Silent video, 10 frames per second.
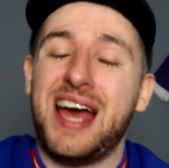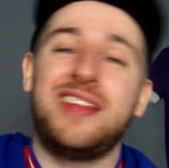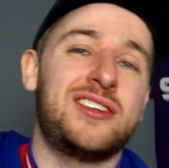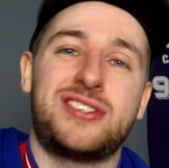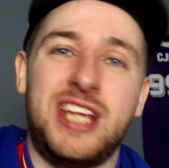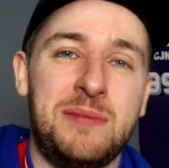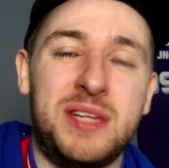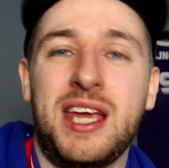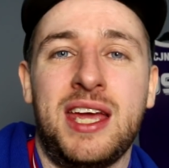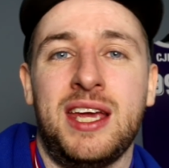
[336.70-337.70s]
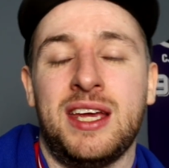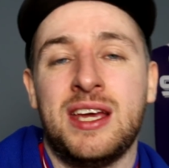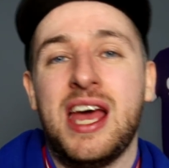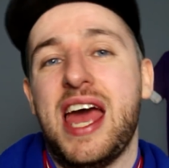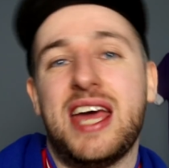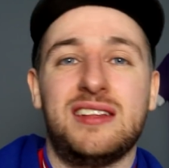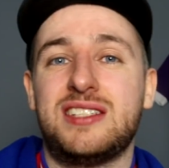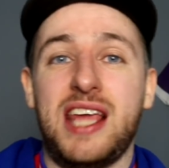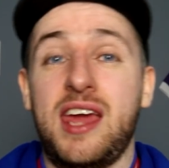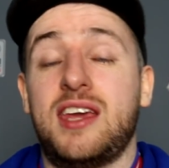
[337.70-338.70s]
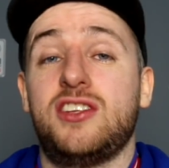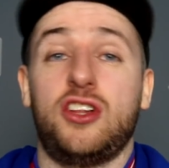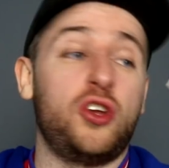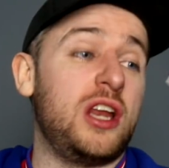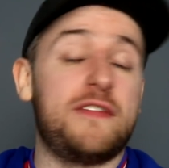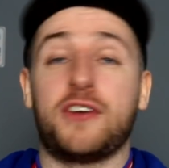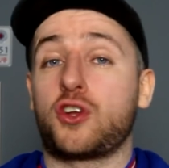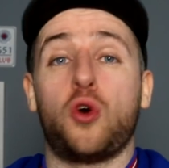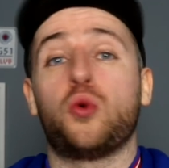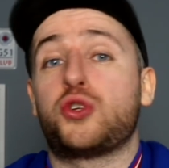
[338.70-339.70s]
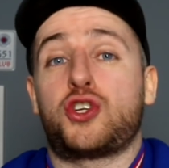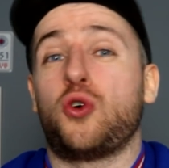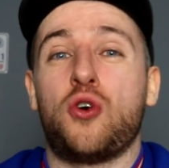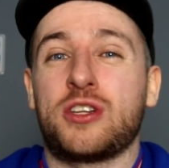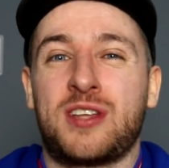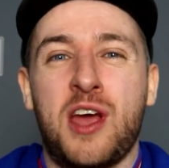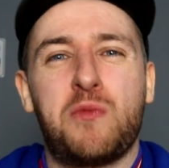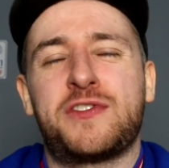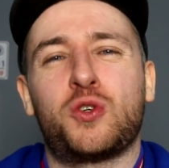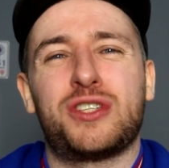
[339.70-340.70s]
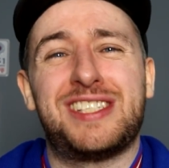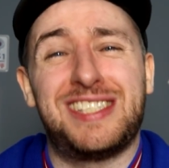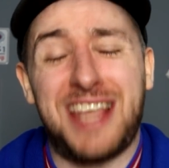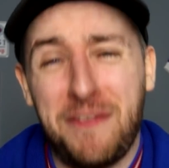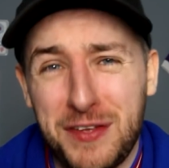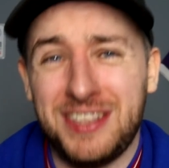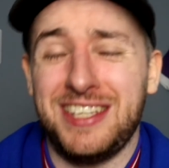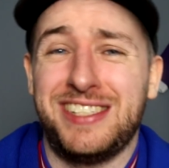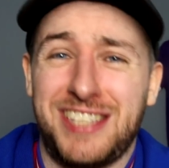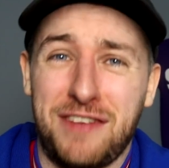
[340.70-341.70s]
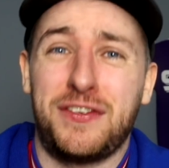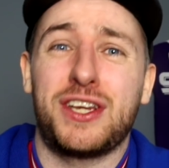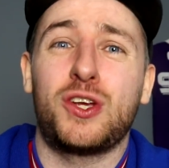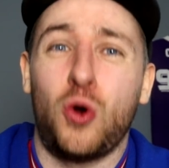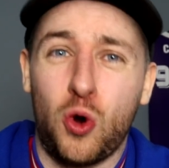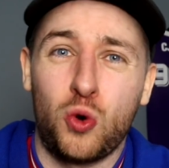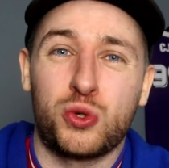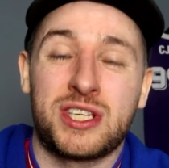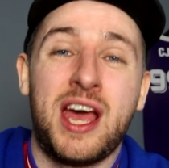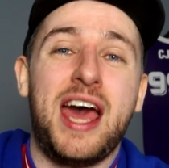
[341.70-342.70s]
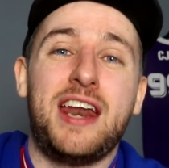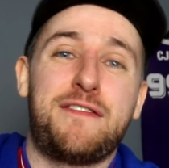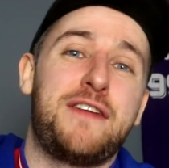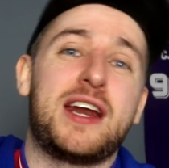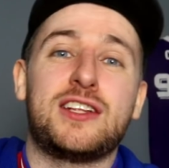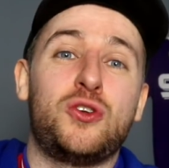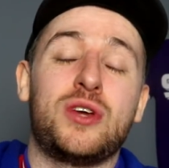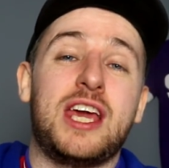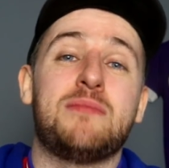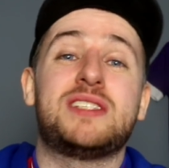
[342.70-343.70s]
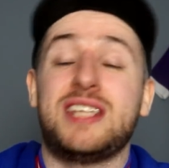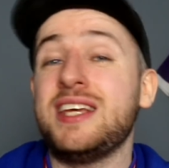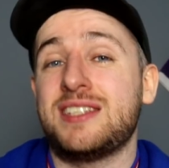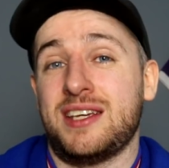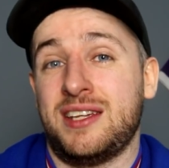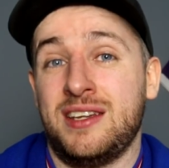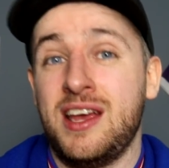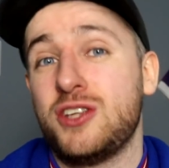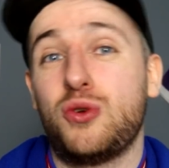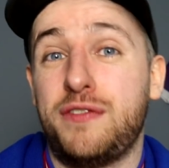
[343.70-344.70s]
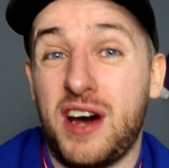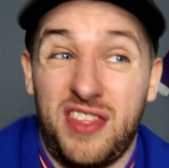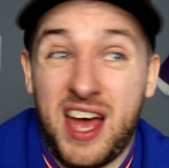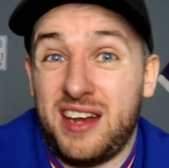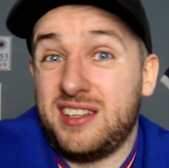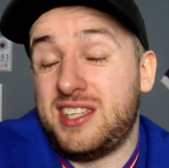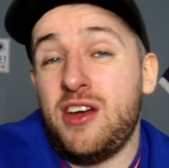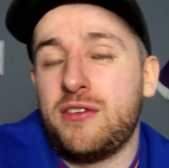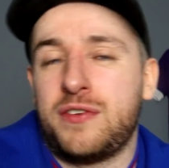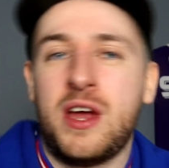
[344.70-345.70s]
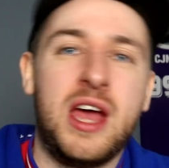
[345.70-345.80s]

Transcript: and there's nobody in second. You look at it for goals scored. We've scored 77 goals in a 32 game season so far. That in itself